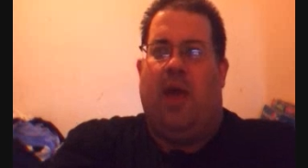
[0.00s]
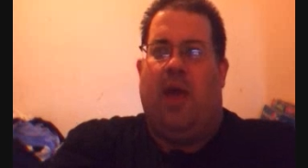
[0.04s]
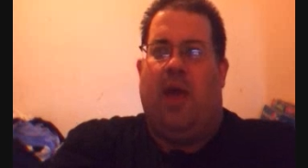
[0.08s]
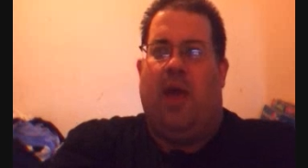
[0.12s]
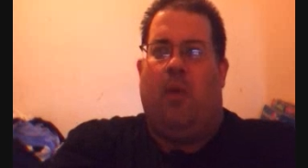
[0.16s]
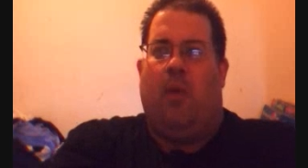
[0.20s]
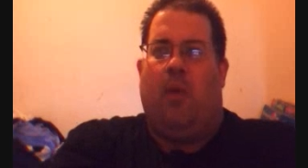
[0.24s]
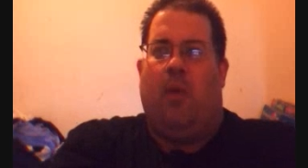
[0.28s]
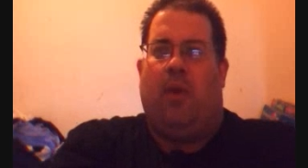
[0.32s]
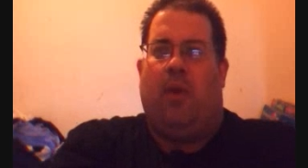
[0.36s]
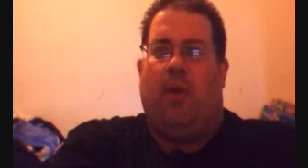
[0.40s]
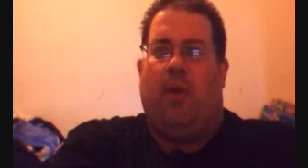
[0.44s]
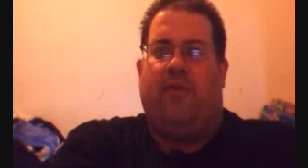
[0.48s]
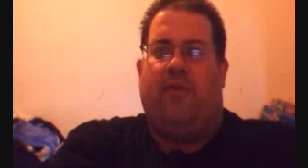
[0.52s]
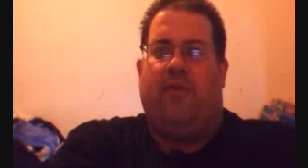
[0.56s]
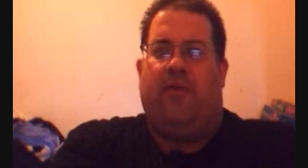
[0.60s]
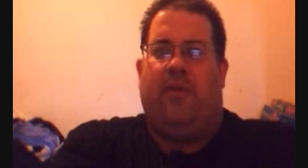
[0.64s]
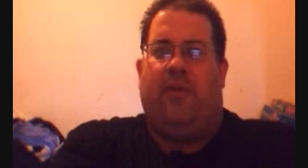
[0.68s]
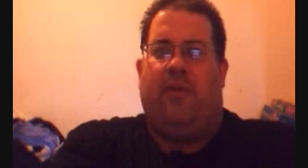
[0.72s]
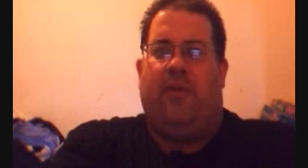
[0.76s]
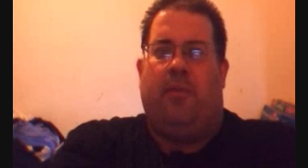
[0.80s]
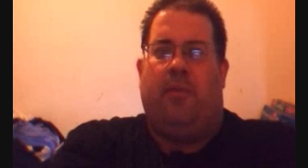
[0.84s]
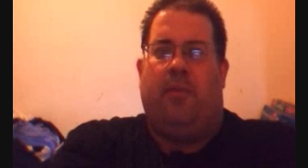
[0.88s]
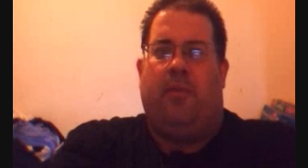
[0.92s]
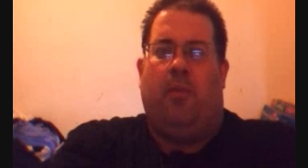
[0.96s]
One of
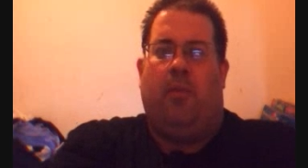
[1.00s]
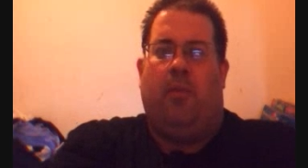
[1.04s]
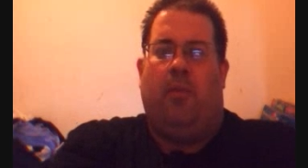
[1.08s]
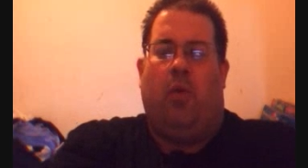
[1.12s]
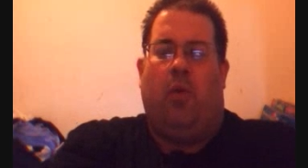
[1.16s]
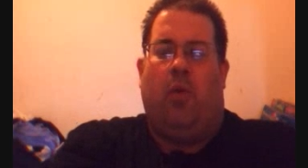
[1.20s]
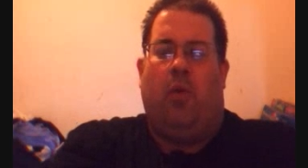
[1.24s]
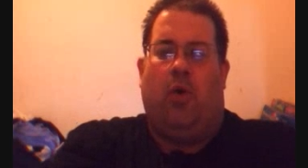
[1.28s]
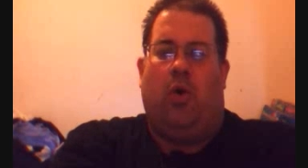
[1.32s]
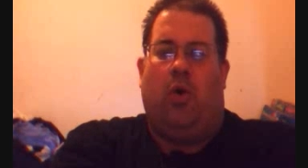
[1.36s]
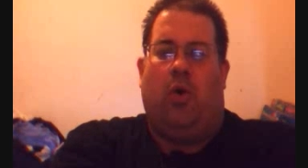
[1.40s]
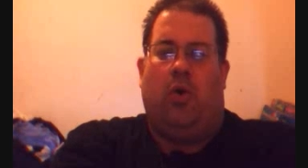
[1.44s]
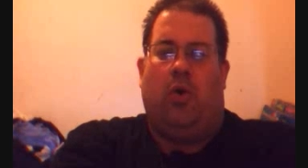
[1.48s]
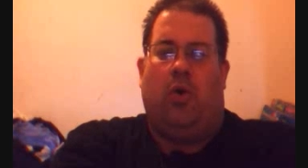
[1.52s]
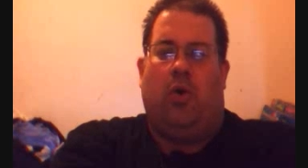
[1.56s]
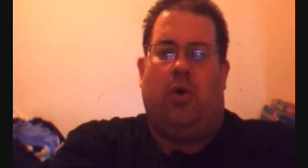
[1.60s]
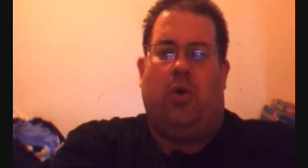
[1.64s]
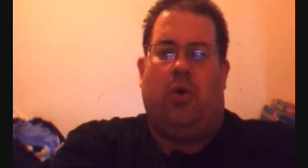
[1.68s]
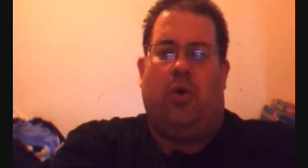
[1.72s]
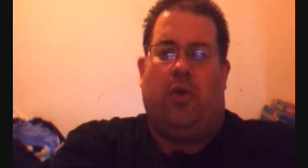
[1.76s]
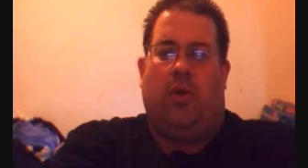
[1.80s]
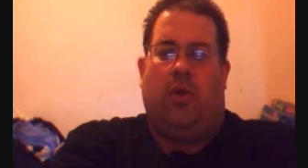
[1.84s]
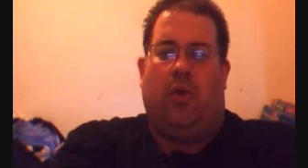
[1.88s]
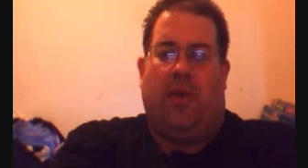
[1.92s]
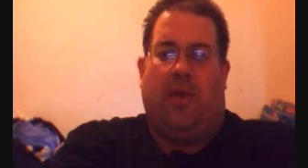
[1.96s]
them
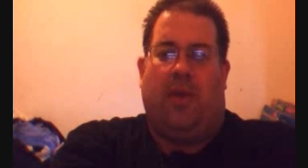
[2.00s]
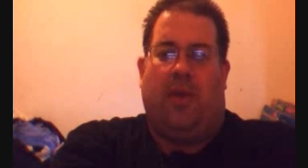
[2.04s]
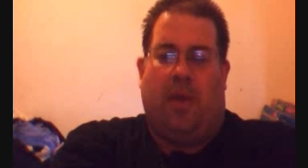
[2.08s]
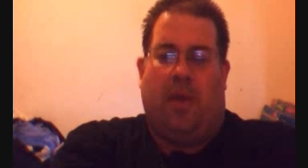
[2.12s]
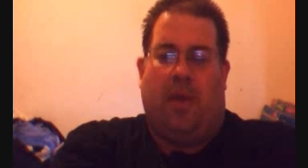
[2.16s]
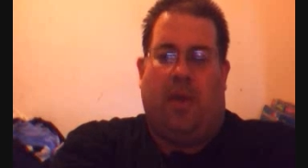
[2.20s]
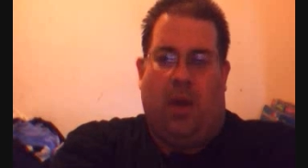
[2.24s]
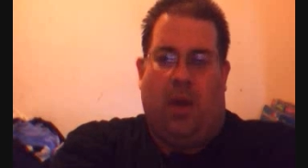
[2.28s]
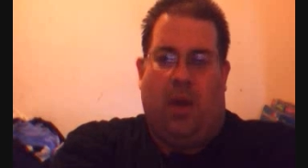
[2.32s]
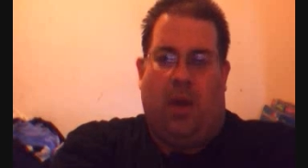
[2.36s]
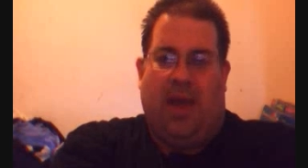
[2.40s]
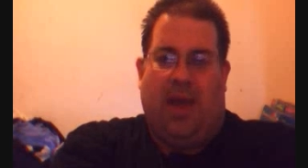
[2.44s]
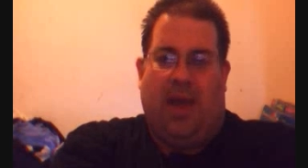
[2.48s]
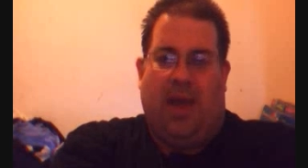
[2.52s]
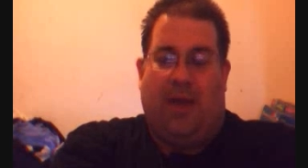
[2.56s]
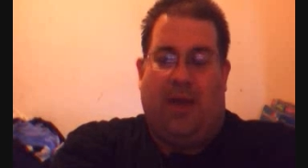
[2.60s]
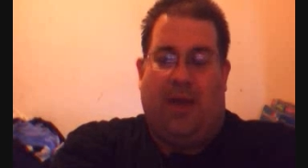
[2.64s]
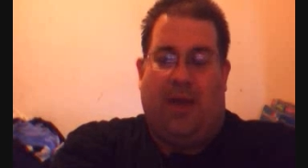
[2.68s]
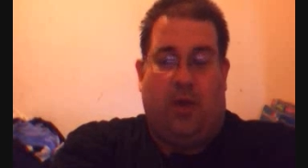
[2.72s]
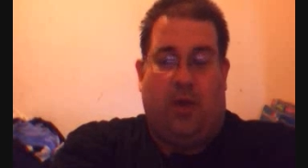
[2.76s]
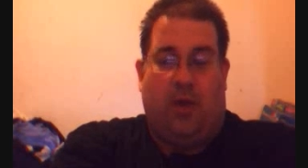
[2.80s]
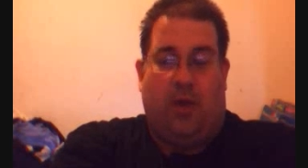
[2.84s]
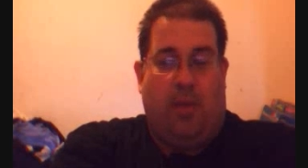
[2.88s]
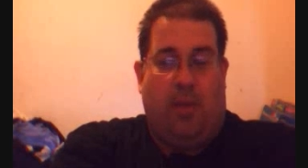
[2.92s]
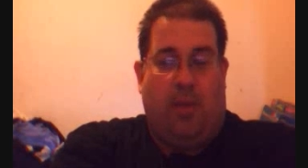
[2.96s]
was, the encounter I
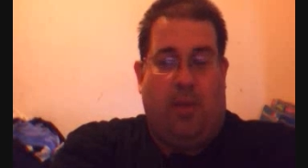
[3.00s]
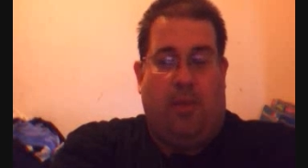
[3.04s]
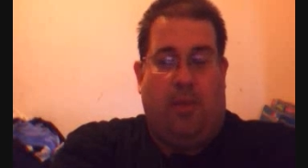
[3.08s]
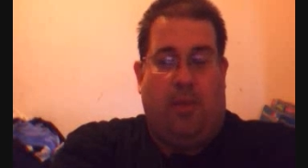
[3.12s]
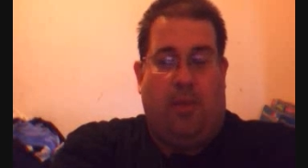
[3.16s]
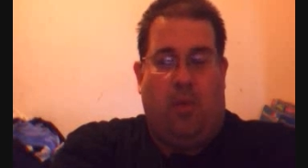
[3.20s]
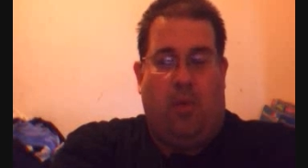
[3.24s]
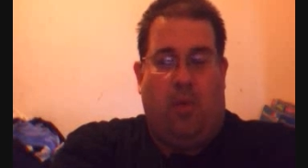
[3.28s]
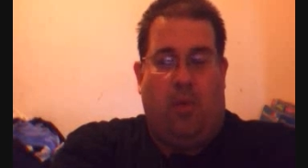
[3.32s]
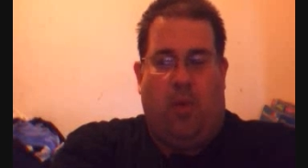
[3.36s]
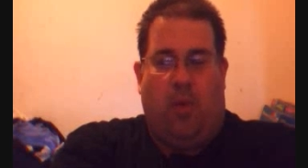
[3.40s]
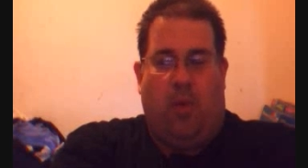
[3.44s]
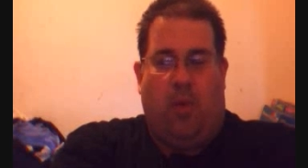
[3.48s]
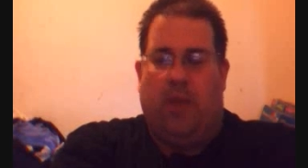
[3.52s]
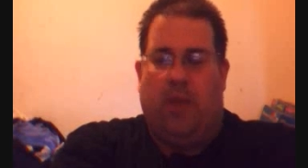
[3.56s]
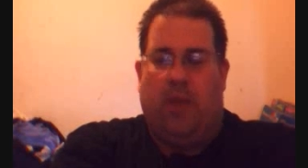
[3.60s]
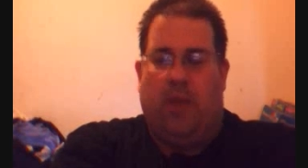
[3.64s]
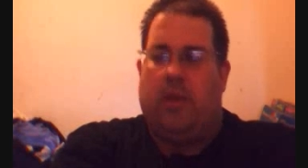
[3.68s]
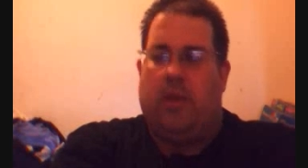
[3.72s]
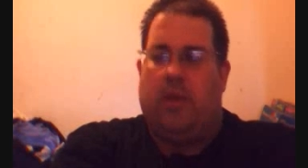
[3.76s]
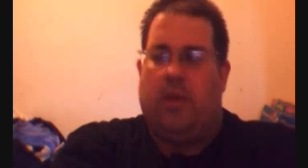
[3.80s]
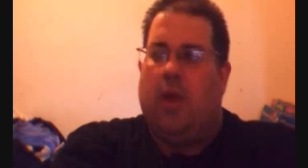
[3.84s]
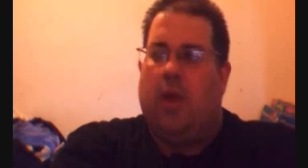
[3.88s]
remember once,